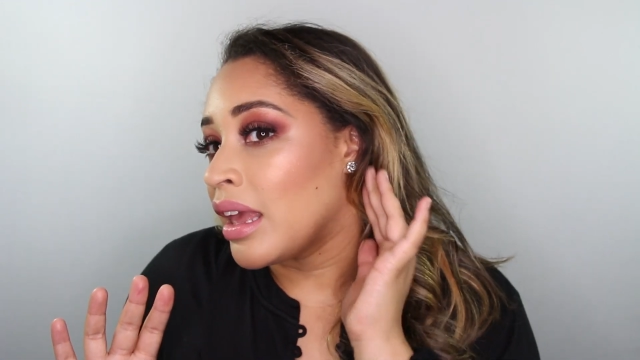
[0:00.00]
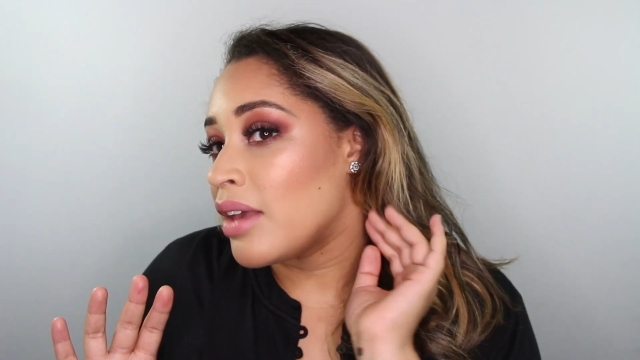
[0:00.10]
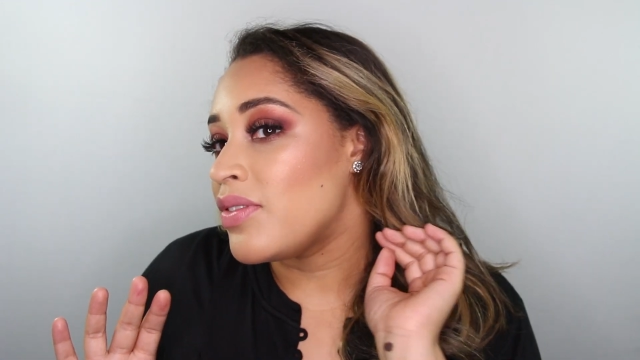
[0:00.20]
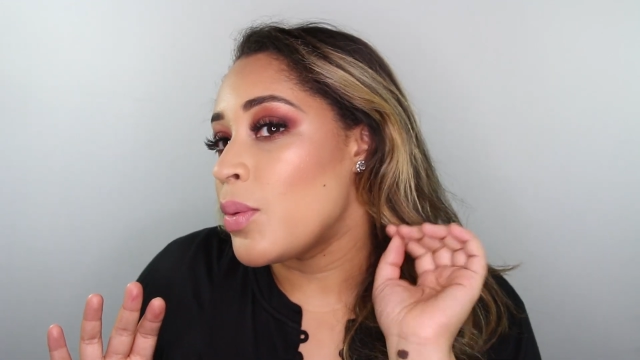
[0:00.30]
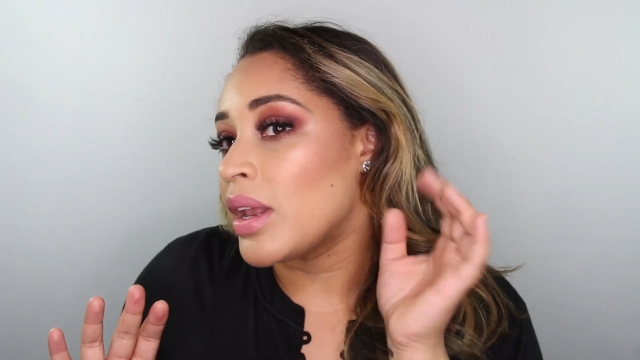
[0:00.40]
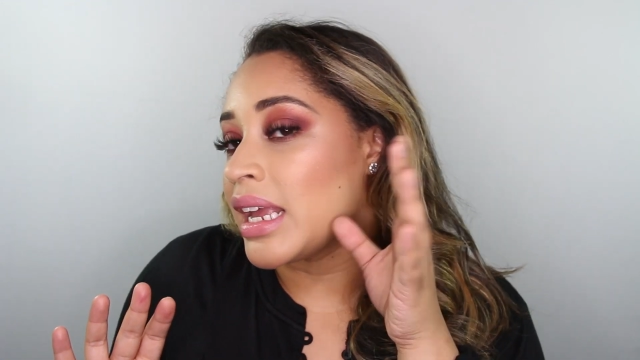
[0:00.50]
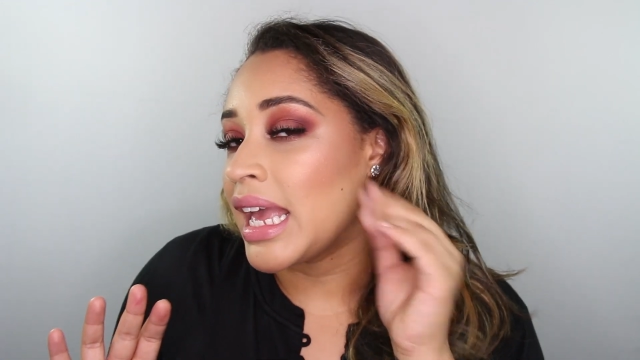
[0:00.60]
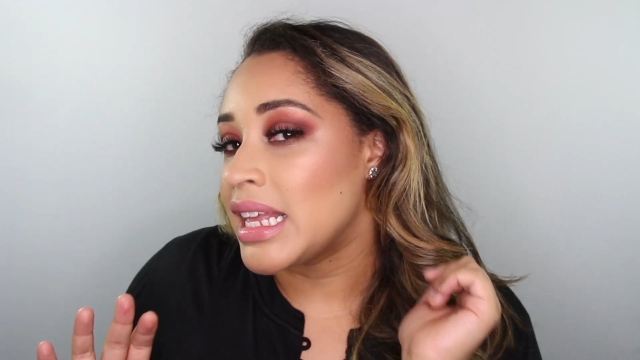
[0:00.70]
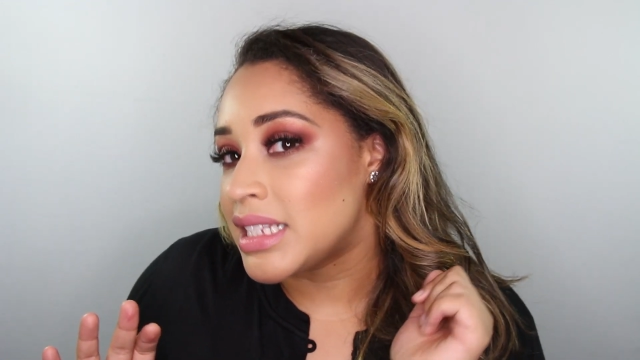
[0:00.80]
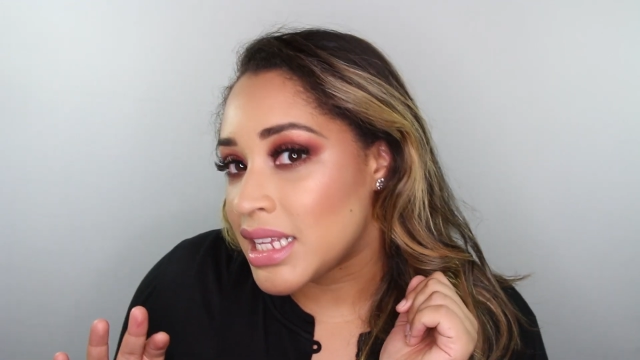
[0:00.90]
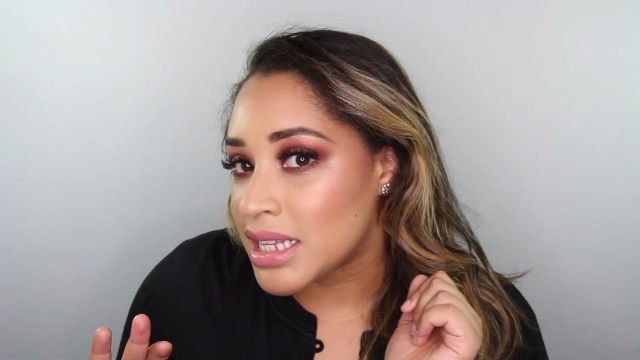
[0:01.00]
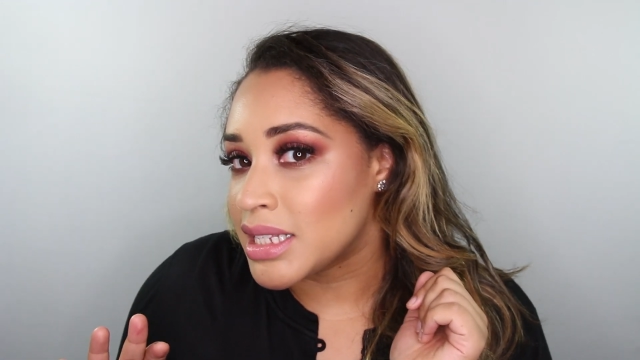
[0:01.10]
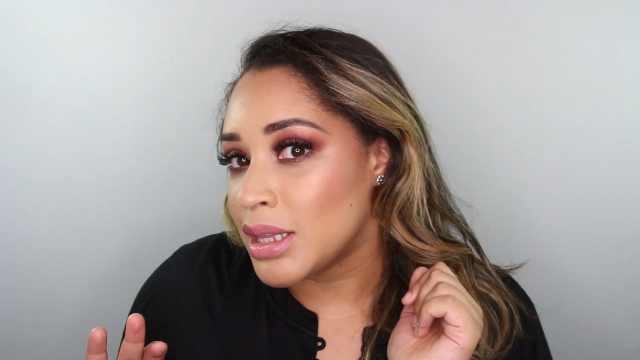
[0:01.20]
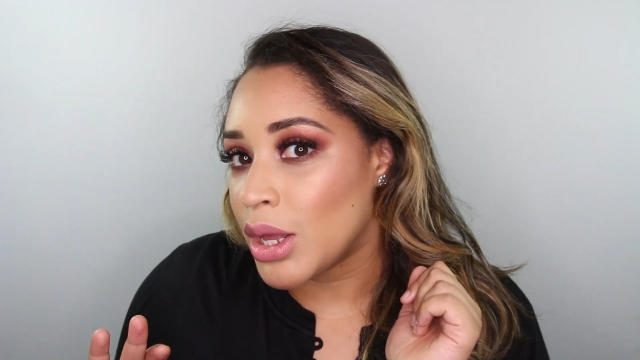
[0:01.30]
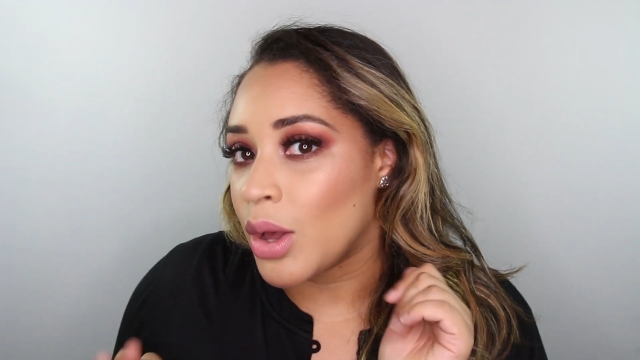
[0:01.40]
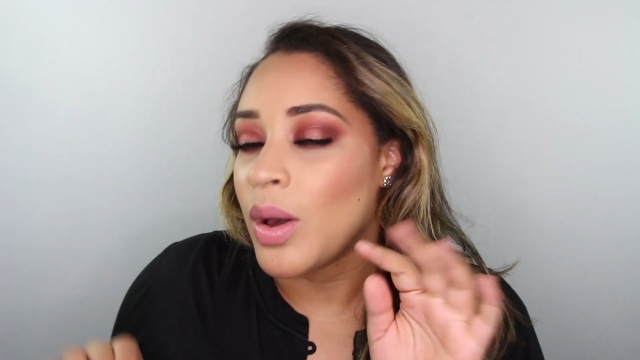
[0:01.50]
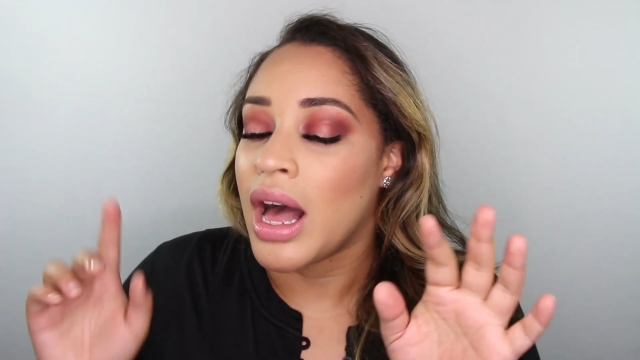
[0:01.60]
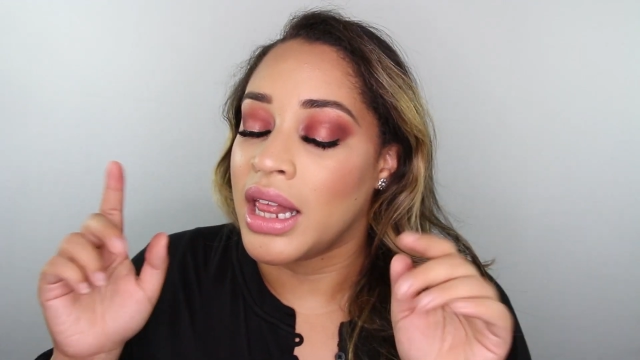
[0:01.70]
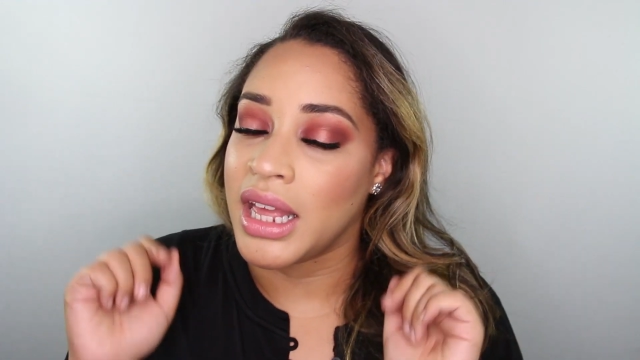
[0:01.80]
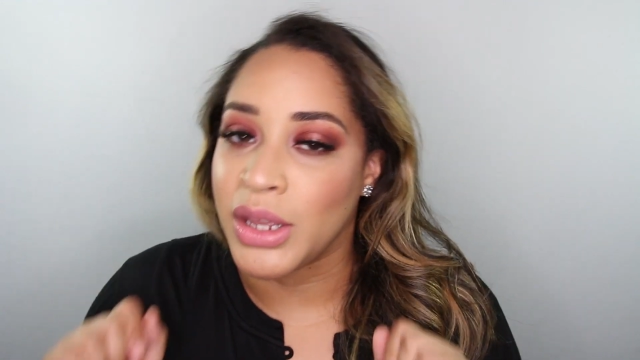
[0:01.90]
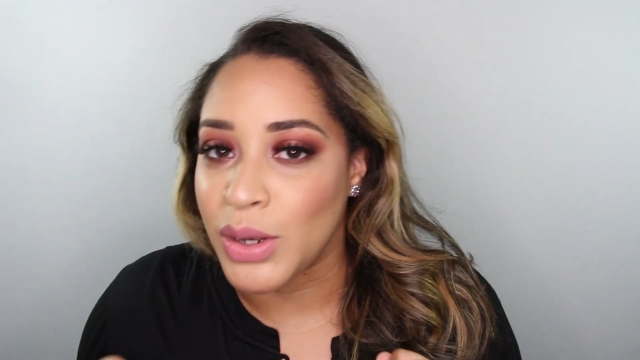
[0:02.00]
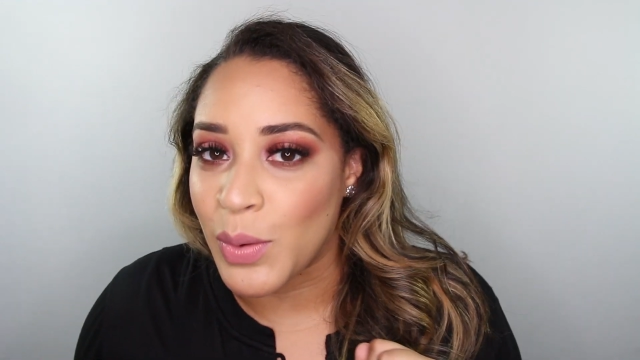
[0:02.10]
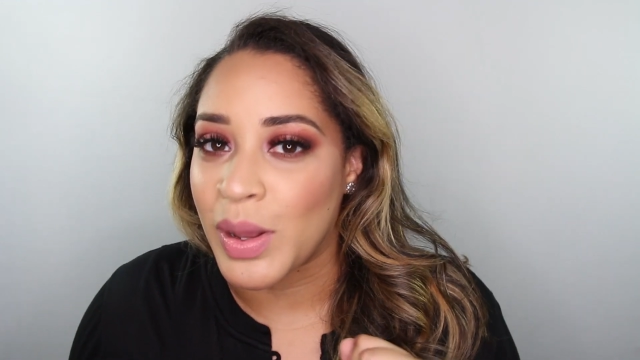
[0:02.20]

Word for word: if you want to get into this glow, I'll let you know